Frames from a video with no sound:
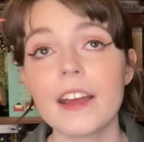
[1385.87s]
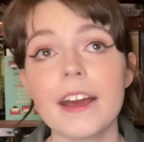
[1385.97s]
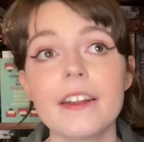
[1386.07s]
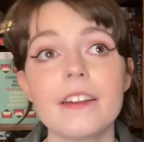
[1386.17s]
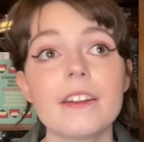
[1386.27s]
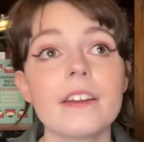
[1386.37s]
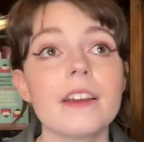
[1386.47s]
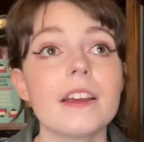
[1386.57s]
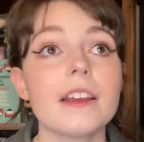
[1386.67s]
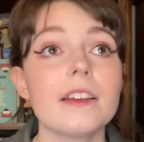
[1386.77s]
And
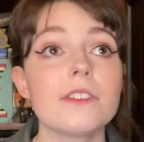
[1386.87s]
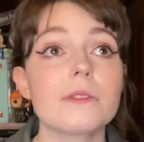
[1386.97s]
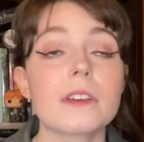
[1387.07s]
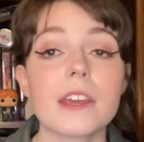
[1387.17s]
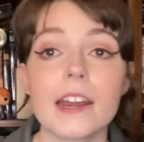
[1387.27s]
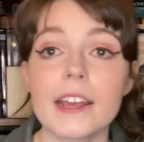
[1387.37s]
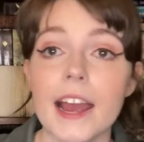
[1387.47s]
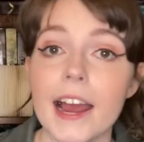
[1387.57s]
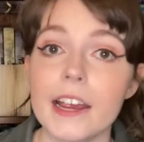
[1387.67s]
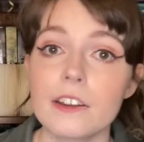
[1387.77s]
he's getting
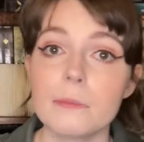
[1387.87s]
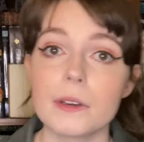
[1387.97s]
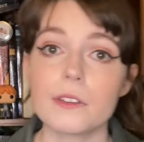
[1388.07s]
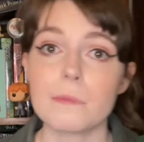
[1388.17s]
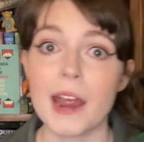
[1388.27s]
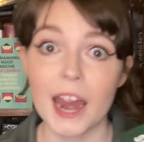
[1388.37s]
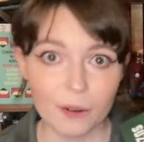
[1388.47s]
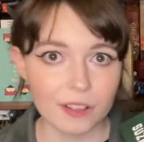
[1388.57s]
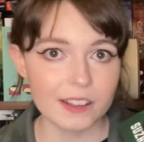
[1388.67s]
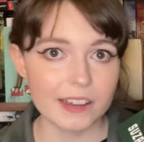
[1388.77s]
hanged because
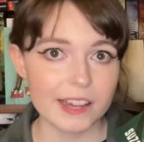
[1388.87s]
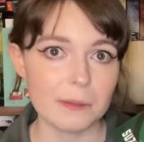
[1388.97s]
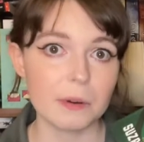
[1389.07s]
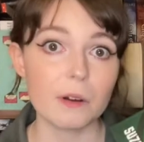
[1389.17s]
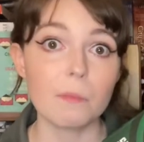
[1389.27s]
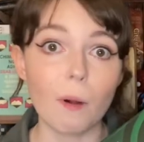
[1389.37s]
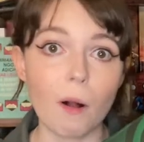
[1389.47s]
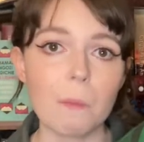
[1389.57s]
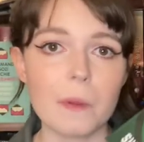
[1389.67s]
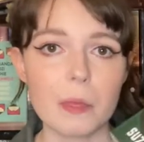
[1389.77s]
apparently he put a
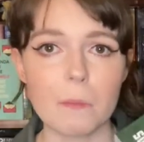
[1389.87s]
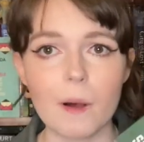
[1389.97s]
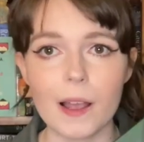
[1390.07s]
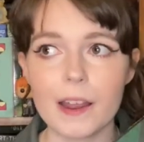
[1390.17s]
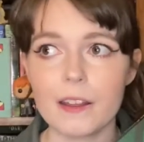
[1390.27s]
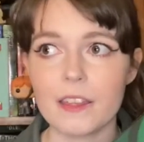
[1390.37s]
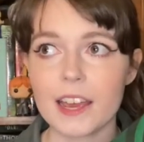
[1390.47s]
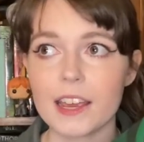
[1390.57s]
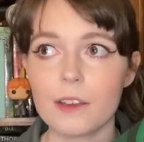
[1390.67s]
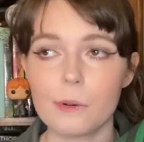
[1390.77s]
bomb in the mine and
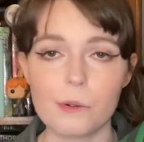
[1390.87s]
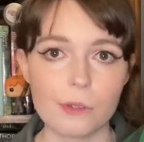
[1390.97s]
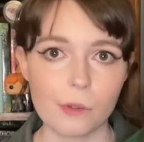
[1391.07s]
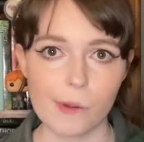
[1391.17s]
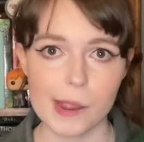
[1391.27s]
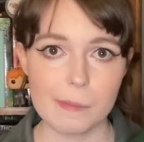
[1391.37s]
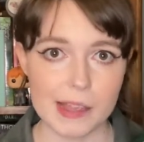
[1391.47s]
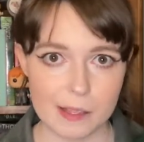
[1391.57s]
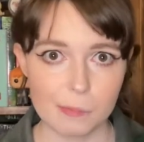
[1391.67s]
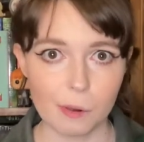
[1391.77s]
that killed 3
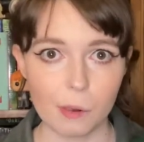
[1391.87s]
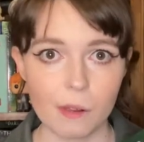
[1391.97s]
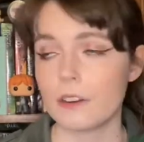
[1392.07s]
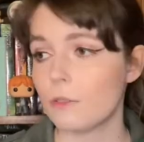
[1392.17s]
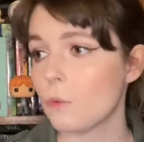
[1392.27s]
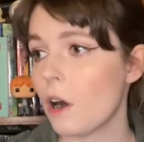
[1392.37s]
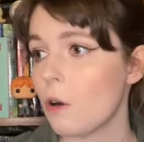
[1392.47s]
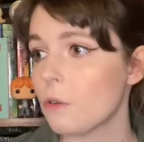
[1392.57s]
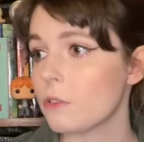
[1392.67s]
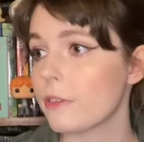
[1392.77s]
people.
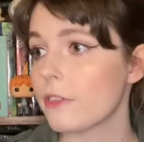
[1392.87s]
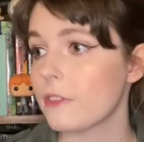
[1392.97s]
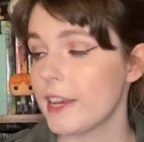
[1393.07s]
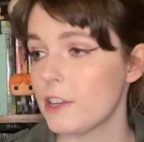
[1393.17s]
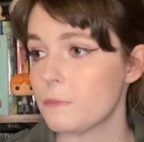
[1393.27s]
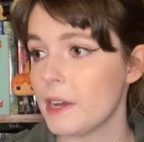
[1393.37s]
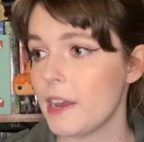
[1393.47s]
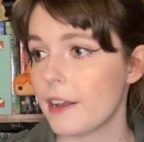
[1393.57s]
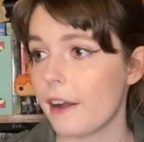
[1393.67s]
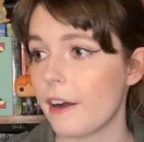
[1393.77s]
While he's
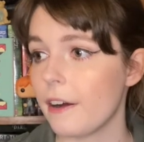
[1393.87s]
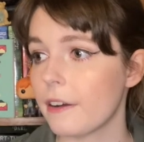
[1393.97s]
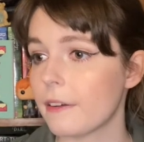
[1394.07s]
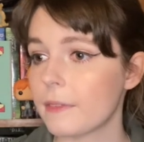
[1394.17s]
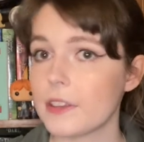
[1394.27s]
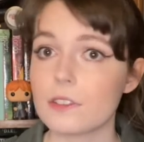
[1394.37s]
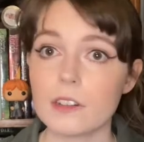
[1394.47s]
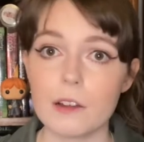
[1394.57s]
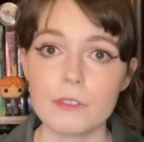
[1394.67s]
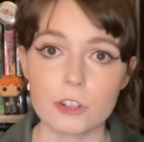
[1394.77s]
being hung, his
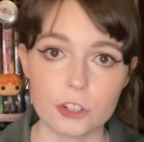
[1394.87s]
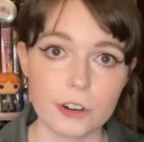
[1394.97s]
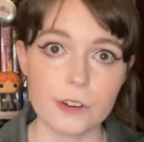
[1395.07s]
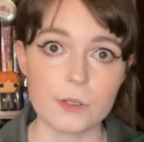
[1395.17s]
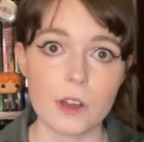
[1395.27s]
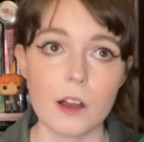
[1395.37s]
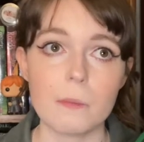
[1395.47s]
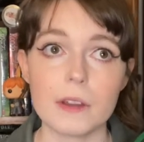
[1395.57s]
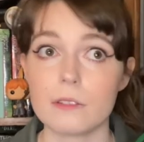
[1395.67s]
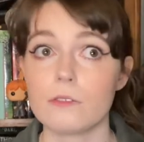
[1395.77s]
lover shows
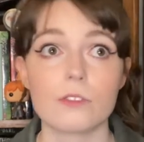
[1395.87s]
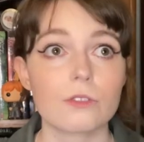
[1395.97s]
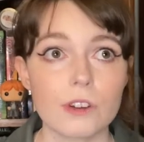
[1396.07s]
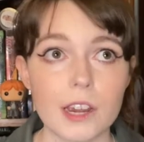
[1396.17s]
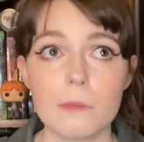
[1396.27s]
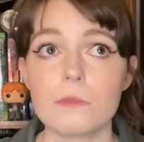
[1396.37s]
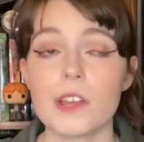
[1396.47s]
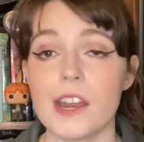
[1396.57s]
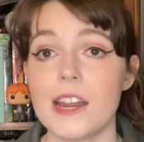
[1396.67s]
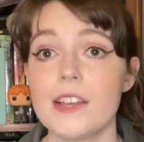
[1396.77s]
up and screams
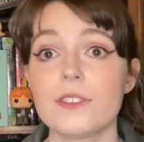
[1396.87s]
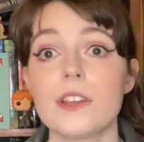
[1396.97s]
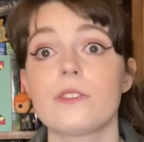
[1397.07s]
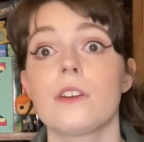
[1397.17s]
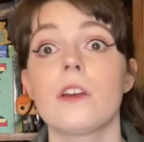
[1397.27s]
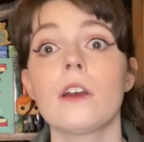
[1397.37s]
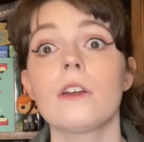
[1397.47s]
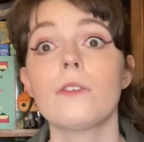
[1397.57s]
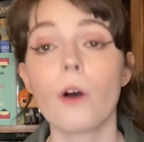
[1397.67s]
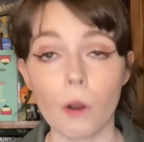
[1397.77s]
and he says,
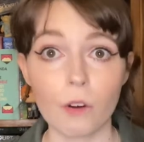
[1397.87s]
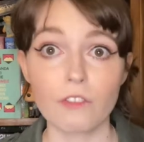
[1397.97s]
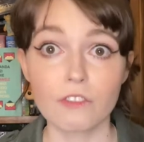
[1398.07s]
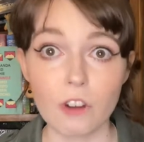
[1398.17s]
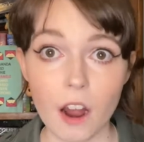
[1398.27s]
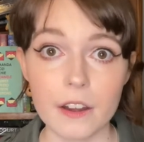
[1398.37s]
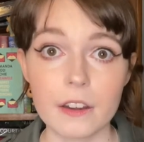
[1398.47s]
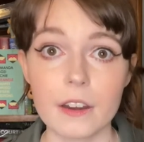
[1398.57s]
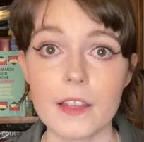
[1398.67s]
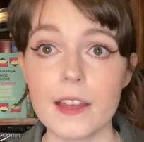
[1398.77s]
no,
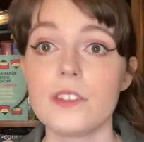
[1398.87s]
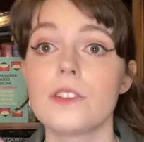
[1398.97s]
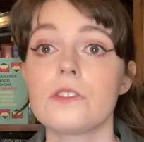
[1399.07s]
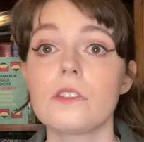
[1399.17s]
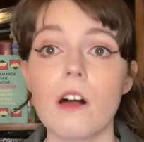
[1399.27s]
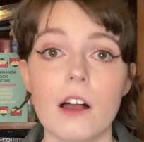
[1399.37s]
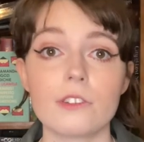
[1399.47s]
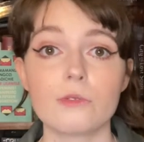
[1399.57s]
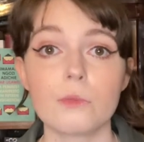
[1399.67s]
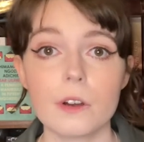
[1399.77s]
run, and that's his
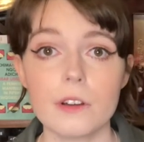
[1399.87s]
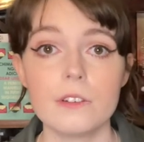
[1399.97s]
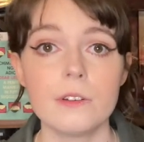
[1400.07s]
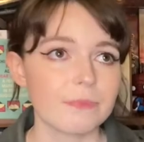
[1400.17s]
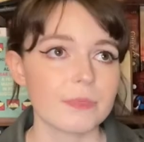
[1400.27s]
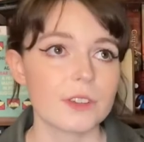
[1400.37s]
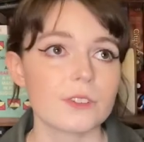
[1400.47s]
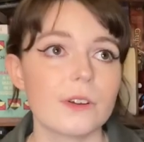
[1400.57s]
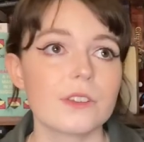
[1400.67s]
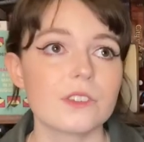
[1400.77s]
last word.
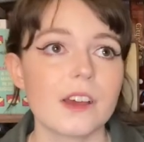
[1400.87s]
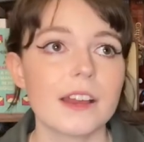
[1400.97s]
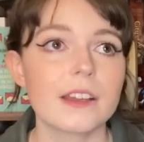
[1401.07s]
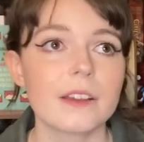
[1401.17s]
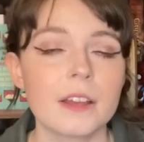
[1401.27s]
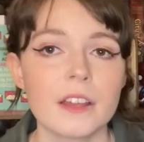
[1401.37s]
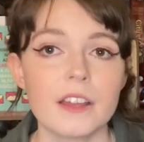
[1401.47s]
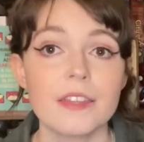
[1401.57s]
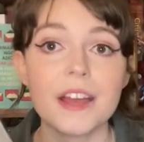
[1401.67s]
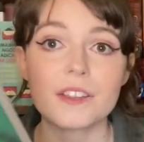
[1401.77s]
So it's like,
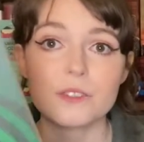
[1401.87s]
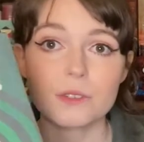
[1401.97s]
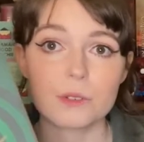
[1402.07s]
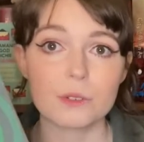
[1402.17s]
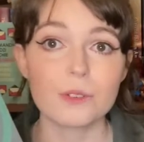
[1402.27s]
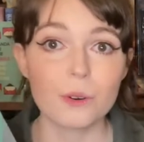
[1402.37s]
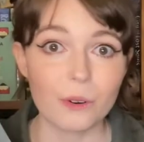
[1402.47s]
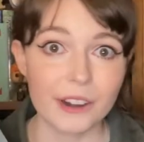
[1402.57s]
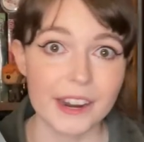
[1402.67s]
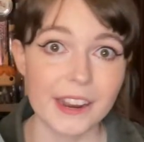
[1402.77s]
that's the
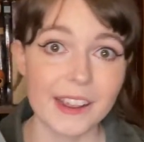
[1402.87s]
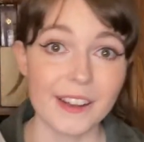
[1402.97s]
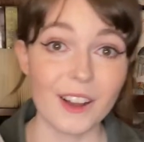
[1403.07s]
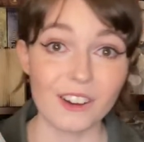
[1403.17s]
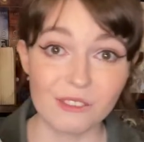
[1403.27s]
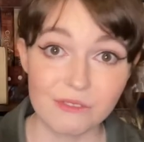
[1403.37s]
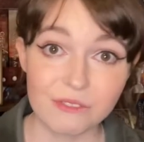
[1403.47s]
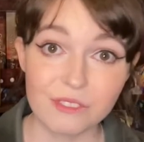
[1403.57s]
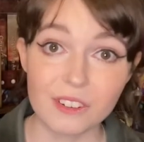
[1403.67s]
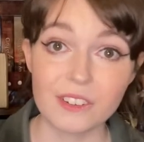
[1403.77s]
story
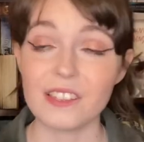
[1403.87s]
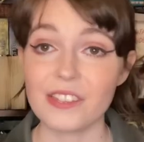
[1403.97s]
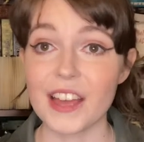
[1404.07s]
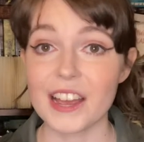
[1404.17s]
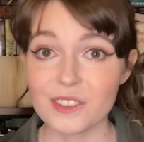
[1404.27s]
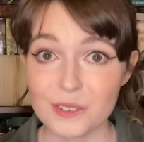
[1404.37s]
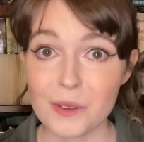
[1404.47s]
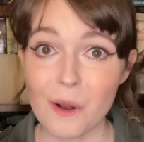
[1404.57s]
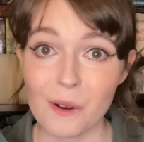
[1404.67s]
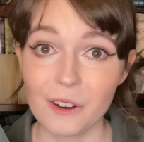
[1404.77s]
of that
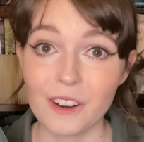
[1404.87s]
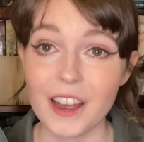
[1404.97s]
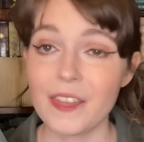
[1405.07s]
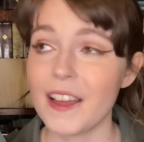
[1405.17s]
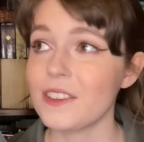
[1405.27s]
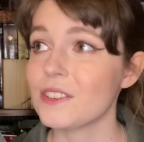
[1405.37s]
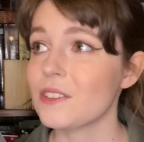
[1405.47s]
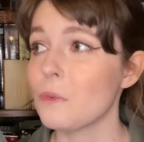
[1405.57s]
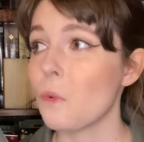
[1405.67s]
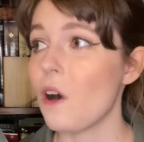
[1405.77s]
song, and that's
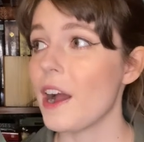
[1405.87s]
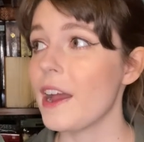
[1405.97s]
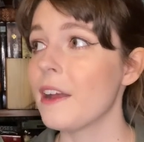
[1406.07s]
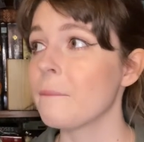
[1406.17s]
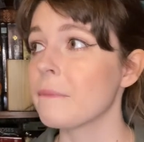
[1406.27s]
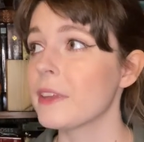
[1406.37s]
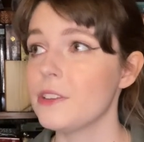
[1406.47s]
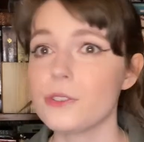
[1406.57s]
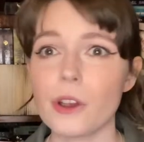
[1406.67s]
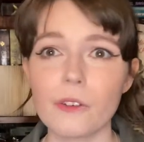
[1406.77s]
why
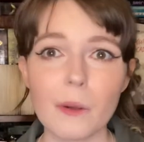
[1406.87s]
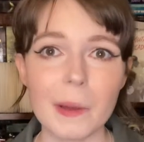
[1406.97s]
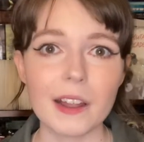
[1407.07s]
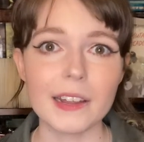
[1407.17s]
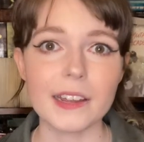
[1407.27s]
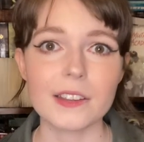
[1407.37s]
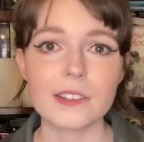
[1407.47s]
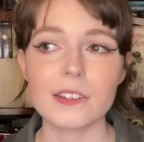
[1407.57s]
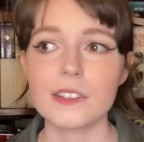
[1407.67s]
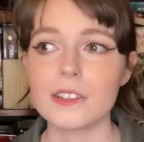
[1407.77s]
it's so rebellious,
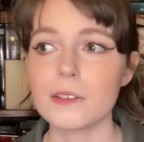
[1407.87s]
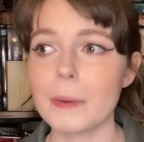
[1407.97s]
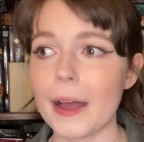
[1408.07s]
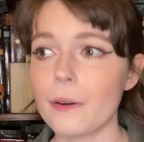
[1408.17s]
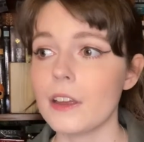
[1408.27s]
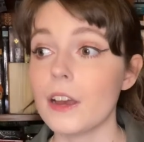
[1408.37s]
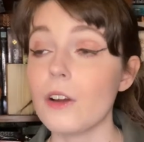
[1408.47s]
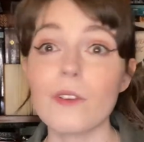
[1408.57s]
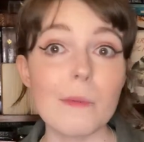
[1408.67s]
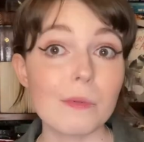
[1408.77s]
because it's about
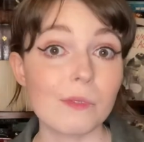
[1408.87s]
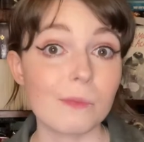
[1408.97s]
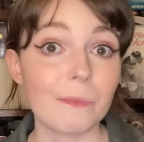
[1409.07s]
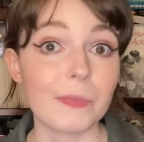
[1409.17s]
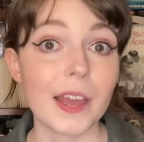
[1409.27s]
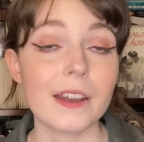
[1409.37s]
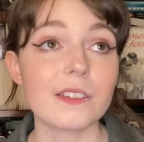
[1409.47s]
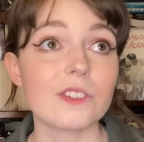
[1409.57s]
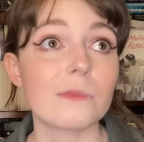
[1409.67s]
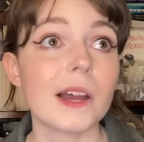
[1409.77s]
a rebel, and
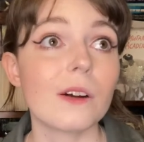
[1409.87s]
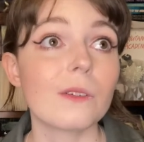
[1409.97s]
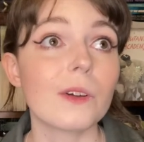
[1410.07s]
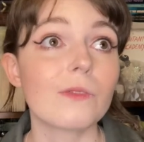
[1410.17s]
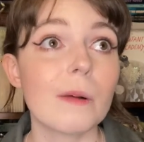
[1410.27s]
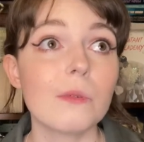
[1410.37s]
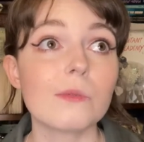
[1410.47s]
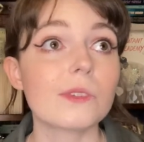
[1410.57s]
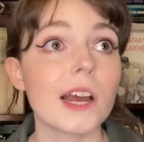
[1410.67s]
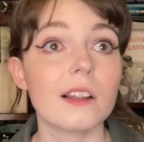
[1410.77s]
it's about a
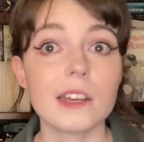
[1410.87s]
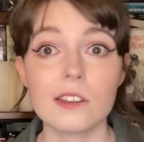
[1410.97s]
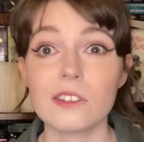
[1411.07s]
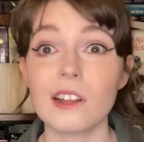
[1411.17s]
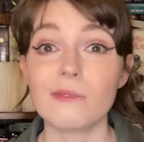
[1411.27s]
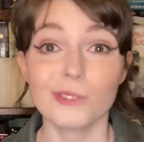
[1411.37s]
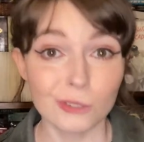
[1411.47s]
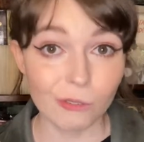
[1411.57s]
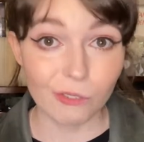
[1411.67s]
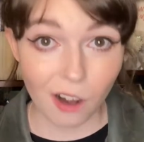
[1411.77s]
rebel telling his love
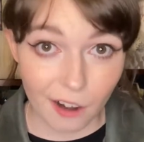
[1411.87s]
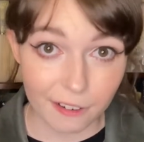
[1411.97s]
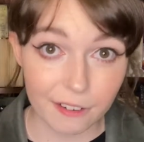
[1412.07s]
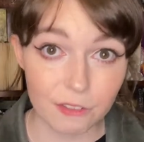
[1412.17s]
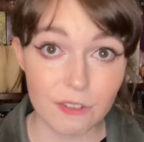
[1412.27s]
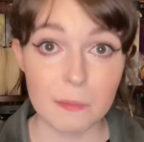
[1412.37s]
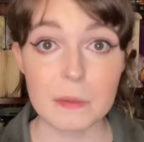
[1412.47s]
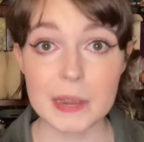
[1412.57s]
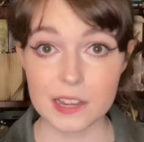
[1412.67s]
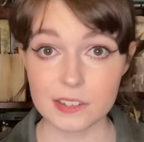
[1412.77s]
to run from
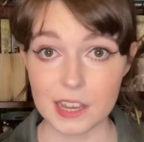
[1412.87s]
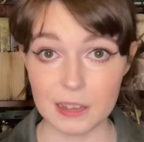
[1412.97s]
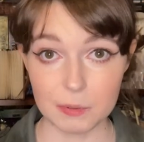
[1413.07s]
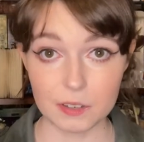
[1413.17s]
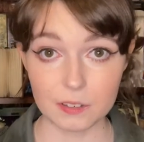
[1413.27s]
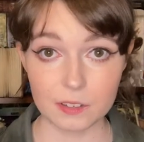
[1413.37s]
the peacekeepers.